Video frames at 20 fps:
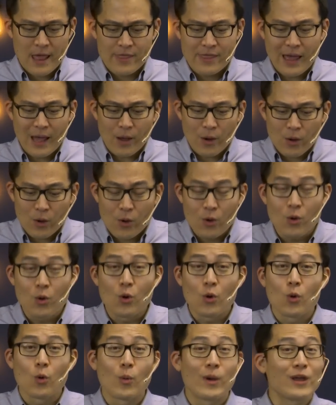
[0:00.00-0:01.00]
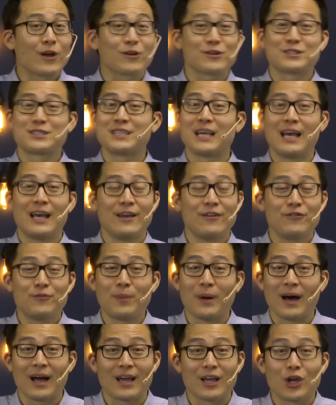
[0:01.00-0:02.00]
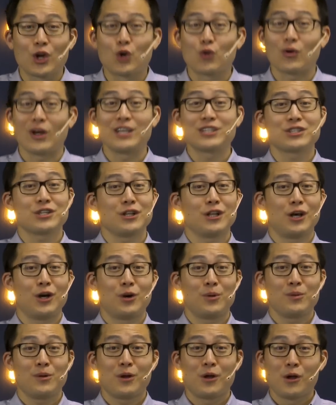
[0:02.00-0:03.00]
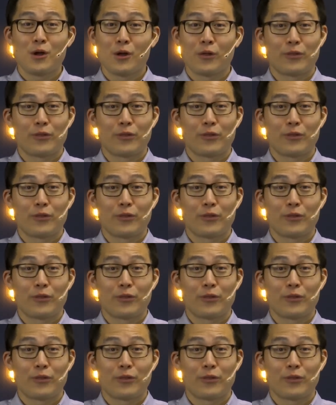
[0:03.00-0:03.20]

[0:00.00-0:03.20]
that we are saved by grace alone,